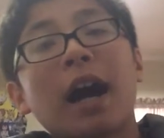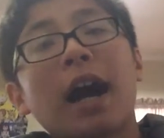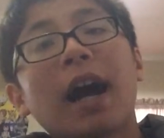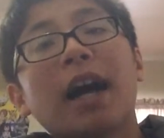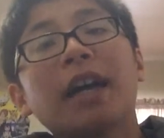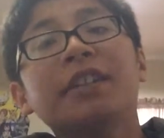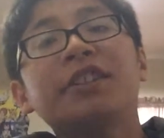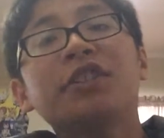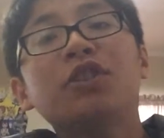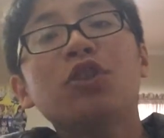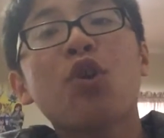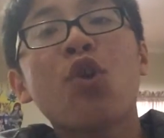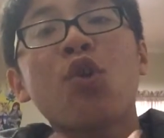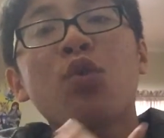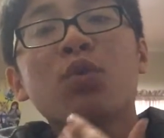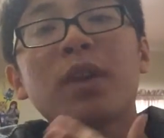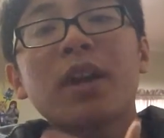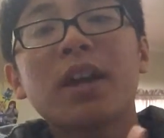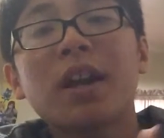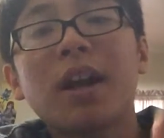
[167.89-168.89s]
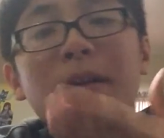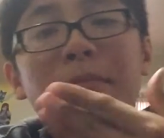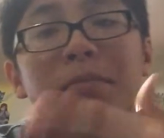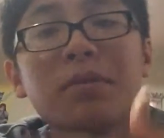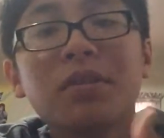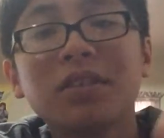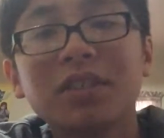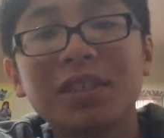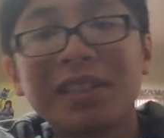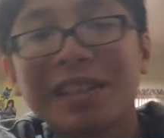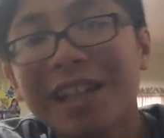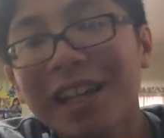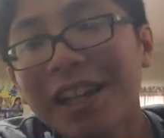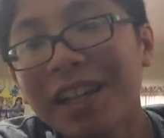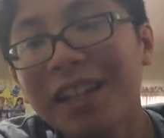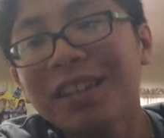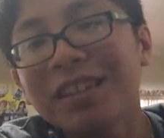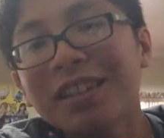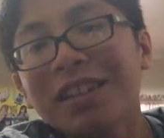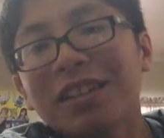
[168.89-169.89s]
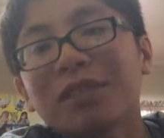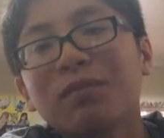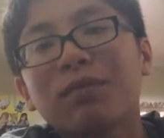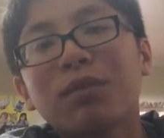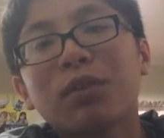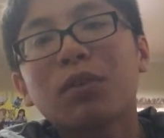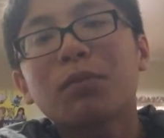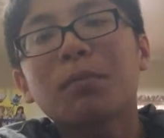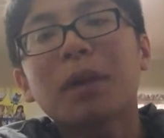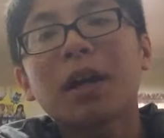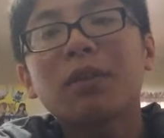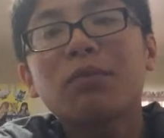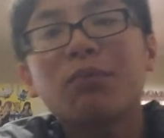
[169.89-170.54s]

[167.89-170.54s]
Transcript: I know that I've been saying this for my